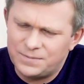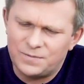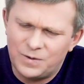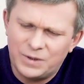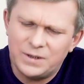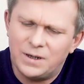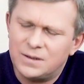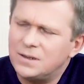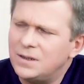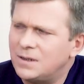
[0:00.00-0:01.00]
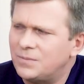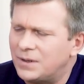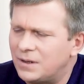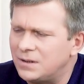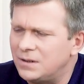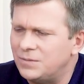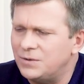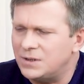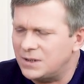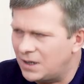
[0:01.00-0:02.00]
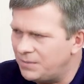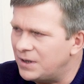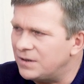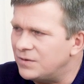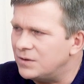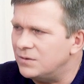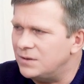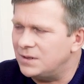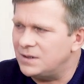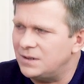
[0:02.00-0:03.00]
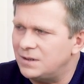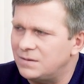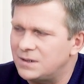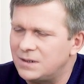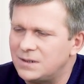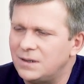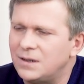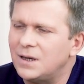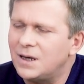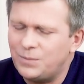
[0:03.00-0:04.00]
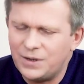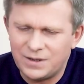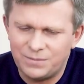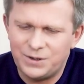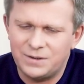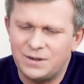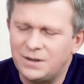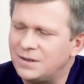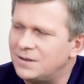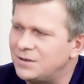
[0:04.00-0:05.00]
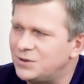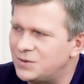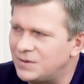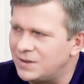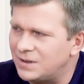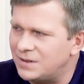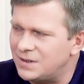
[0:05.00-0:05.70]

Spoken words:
He performs some practices, he's fighting, and he again gets out of the state. He again gains this